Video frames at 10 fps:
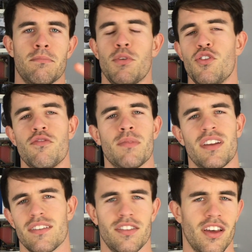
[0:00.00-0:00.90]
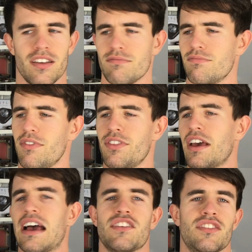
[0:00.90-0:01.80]
movement that
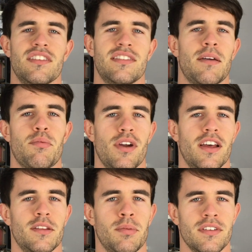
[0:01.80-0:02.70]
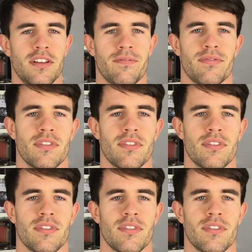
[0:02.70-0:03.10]
actually separated the puzzle.